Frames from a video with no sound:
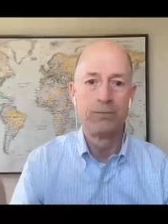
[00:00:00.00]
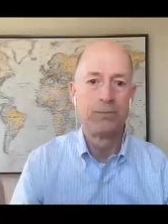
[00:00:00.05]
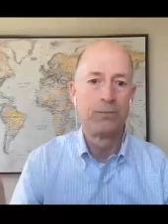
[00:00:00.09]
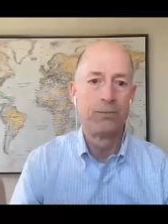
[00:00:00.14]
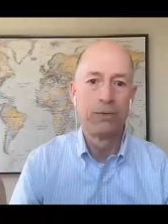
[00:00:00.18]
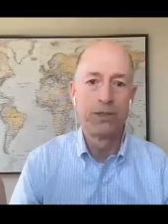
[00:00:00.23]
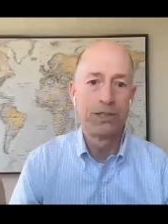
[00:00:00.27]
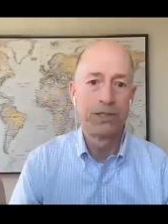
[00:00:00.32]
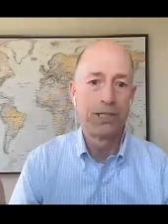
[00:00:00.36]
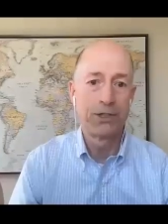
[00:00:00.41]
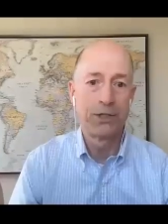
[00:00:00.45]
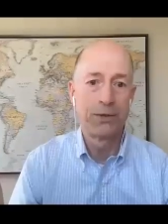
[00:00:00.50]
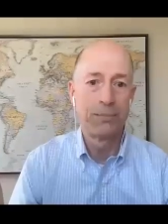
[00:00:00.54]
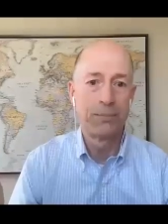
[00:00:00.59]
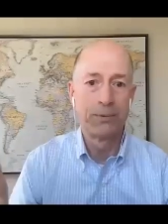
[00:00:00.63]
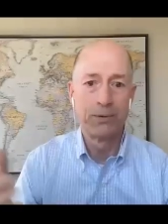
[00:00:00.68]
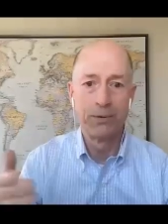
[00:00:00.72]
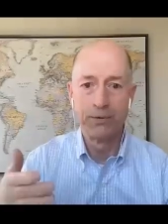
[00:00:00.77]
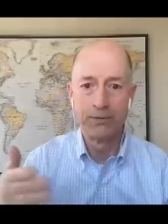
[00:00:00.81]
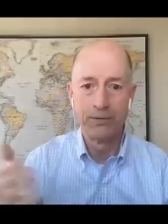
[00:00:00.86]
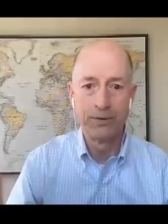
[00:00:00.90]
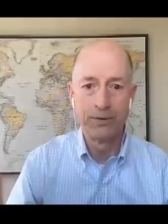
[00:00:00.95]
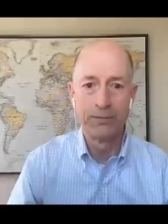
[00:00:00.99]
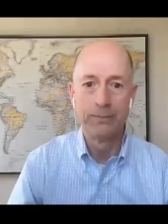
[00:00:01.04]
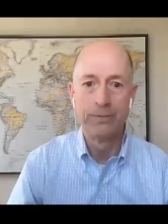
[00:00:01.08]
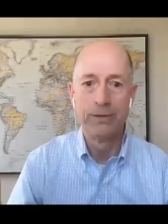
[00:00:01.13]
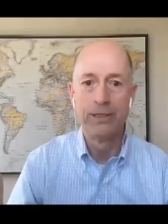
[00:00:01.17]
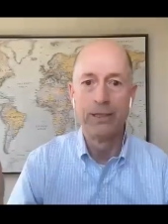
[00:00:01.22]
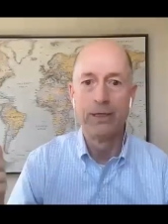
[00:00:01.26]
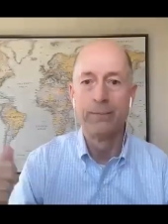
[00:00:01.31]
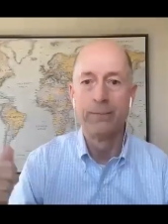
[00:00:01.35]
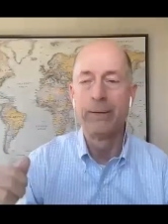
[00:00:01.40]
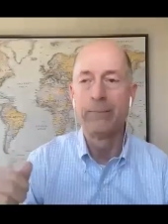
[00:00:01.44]
recession proof, and you
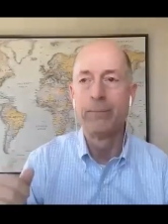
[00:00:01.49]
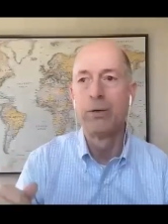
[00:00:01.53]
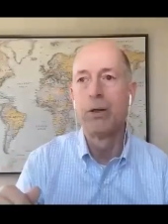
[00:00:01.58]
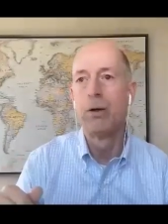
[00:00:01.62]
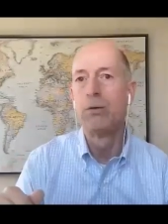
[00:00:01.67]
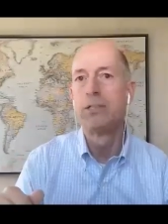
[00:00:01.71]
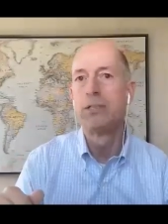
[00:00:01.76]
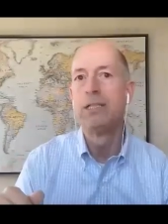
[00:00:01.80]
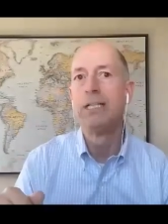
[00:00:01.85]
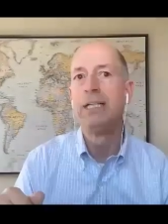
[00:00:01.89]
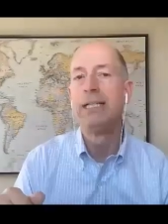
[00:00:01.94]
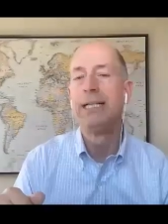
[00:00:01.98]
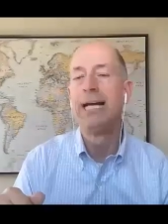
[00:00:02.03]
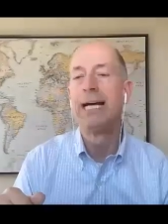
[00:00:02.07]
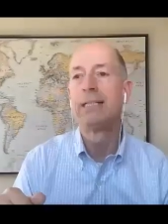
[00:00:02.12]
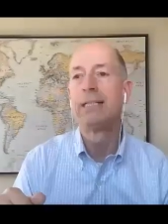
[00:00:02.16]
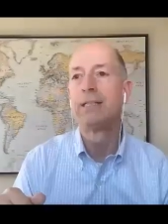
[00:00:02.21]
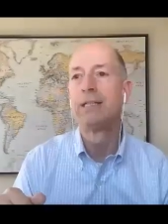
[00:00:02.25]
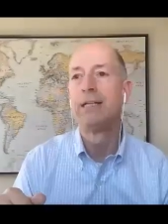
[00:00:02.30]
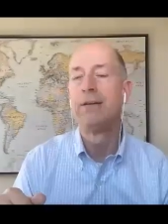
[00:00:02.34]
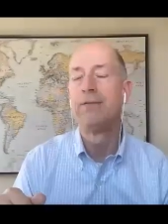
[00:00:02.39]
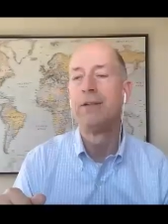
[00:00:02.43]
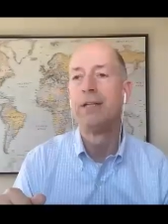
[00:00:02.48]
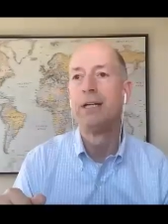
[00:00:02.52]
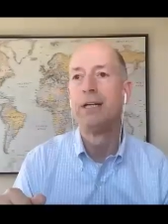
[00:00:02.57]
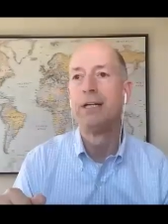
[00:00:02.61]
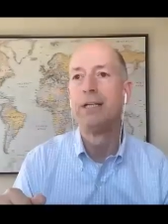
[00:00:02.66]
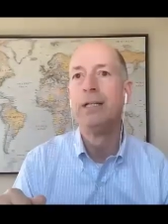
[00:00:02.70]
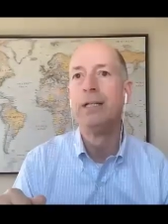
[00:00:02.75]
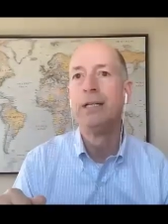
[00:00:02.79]
know people always need that stuff done,